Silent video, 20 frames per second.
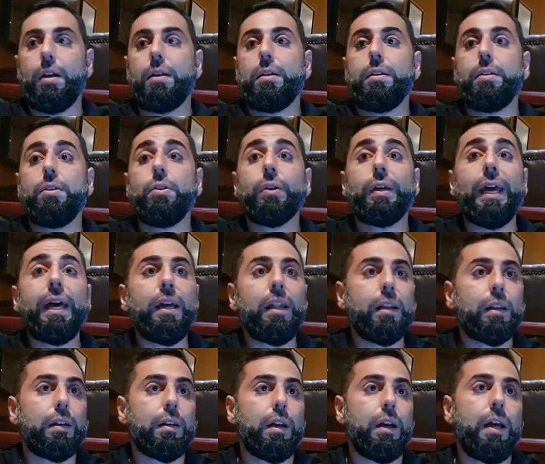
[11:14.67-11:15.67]
You can.
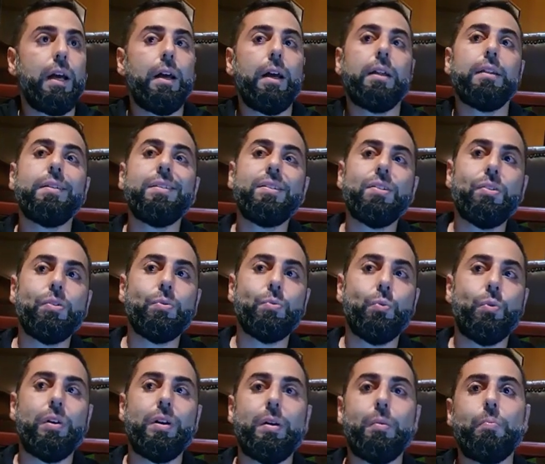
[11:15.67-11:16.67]
And this is
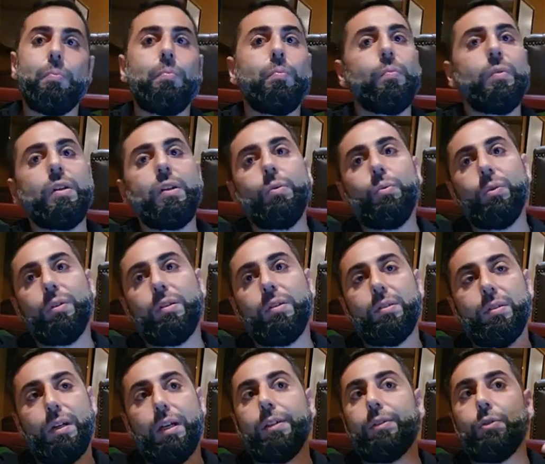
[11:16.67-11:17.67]
where you would
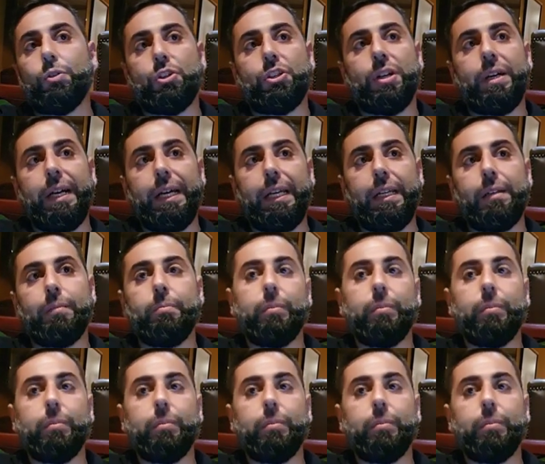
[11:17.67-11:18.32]
start to shine.